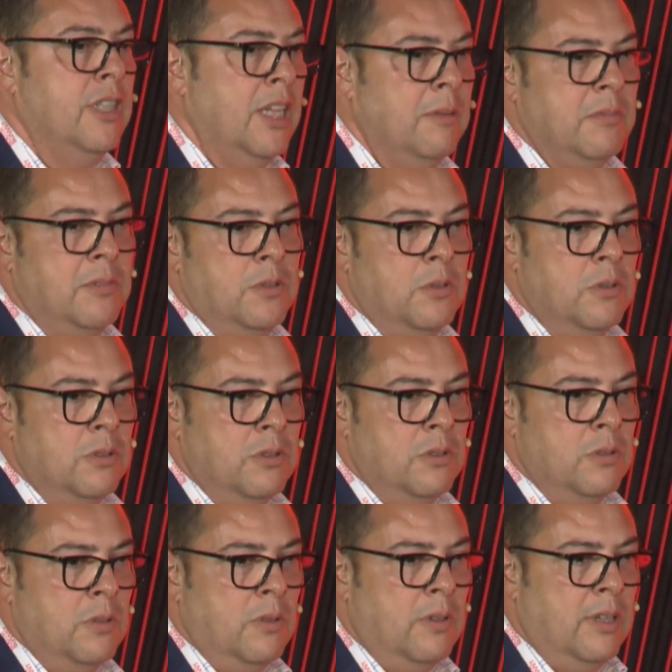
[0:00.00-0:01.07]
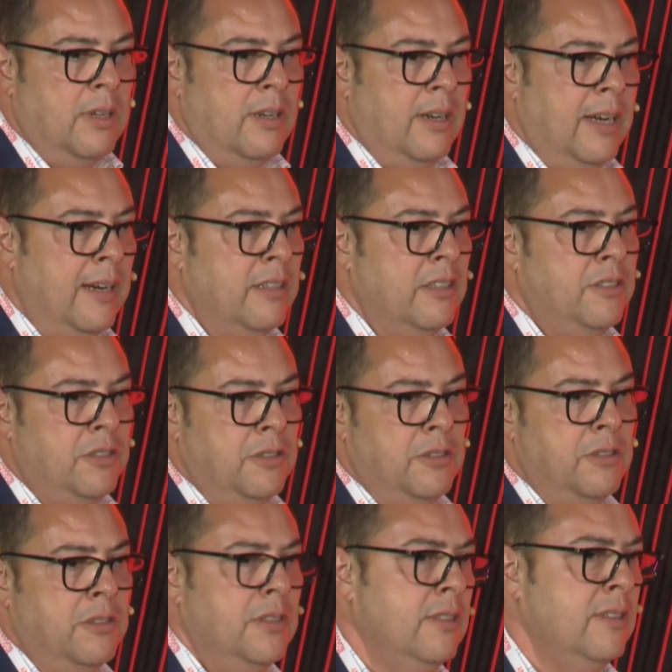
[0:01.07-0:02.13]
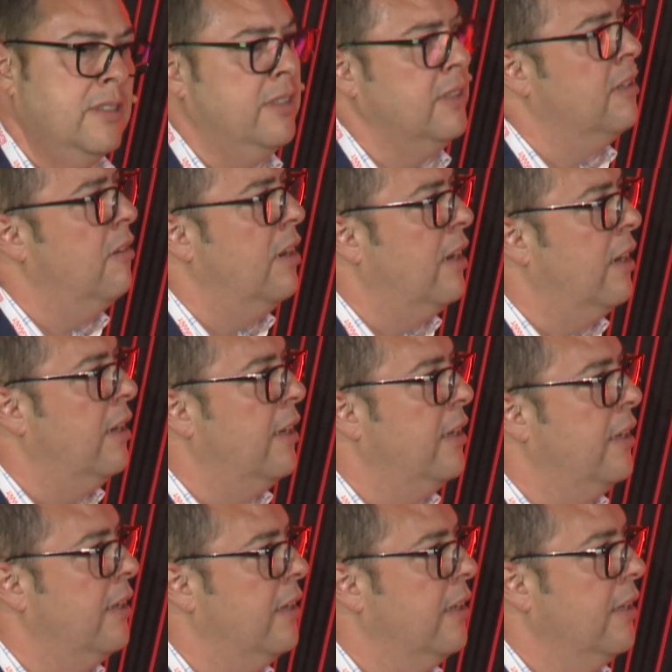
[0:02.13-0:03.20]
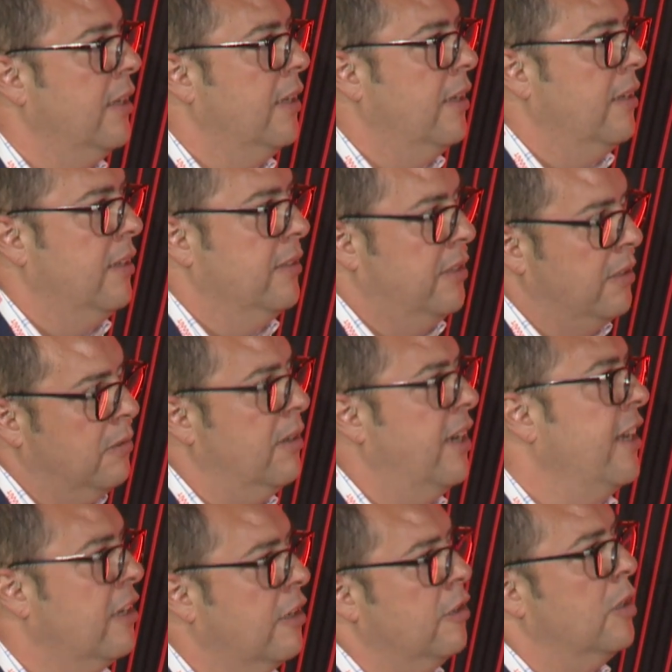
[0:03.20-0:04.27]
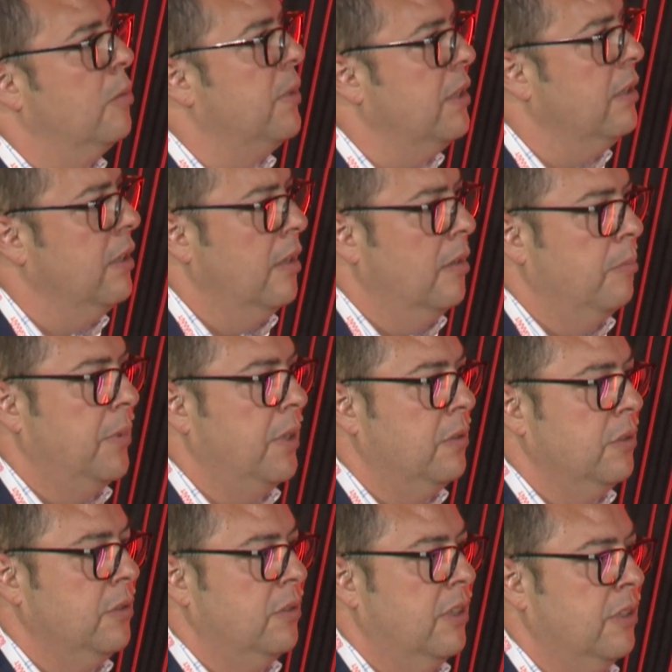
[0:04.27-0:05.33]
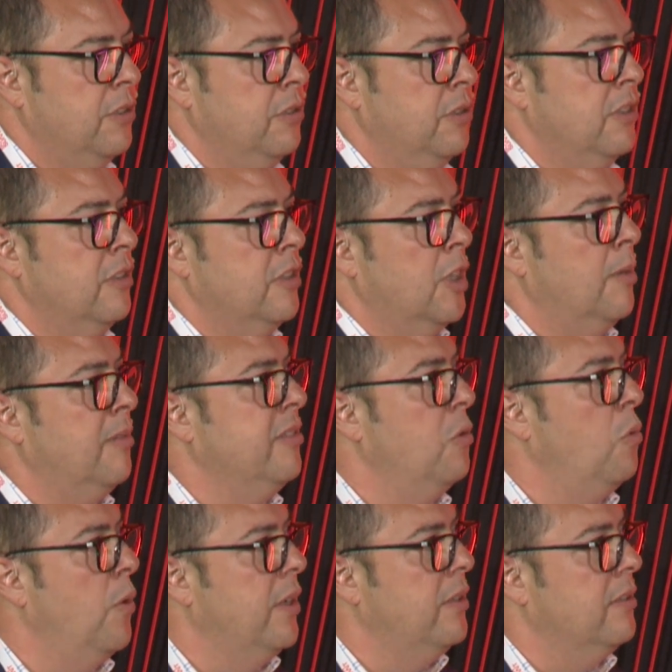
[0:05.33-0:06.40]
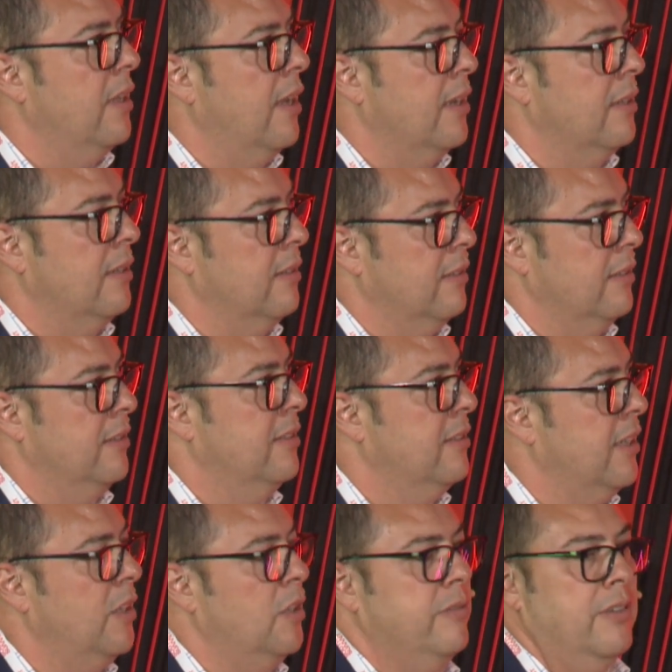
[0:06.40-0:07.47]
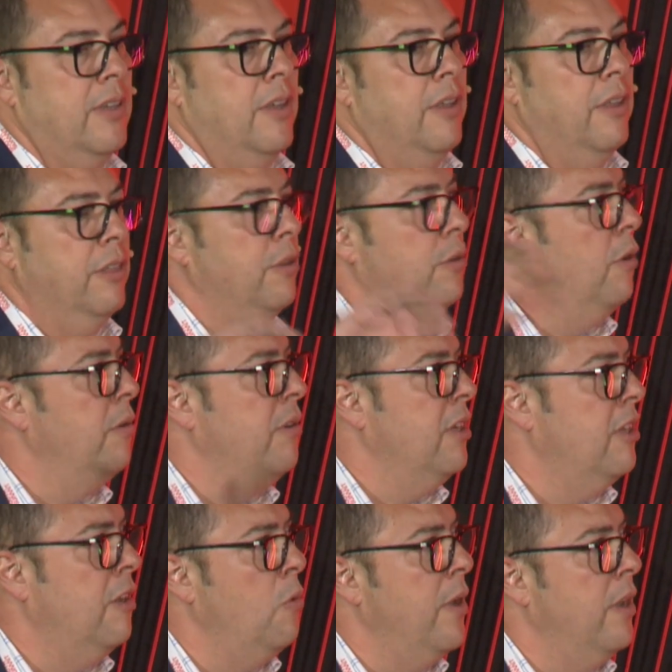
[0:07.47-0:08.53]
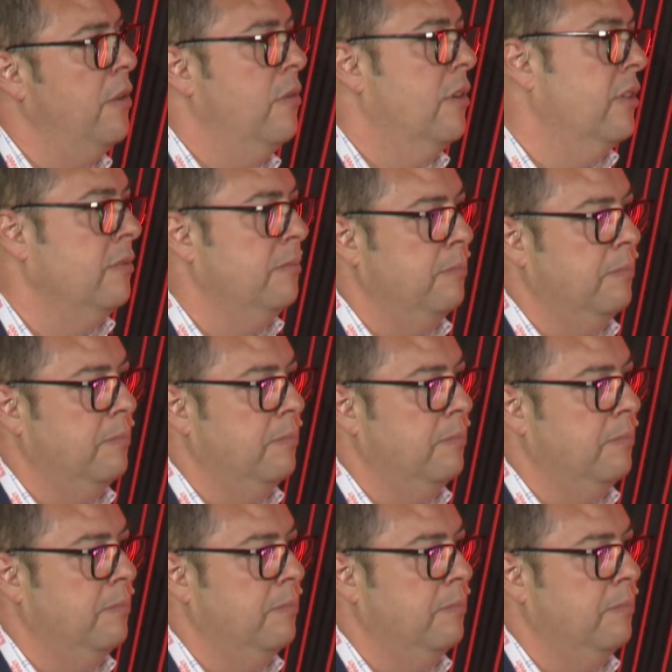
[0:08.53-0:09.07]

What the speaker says: them. You are introducing circular economy because you are using some of the waste, and instead of throwing it away, you are